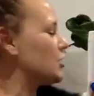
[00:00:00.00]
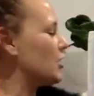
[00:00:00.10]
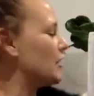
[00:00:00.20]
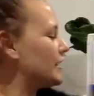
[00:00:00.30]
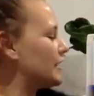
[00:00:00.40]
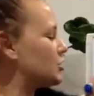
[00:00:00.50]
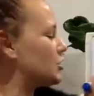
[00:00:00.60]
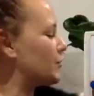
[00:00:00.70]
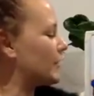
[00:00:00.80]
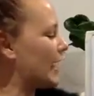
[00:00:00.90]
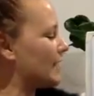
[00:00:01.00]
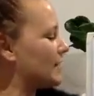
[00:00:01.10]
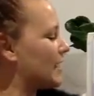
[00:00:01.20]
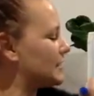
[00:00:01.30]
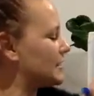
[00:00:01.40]
Let's duplicate
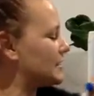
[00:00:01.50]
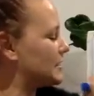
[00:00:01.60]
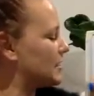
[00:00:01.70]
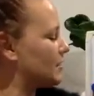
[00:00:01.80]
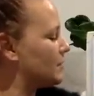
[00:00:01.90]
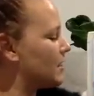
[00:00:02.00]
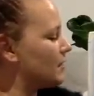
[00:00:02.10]
that system.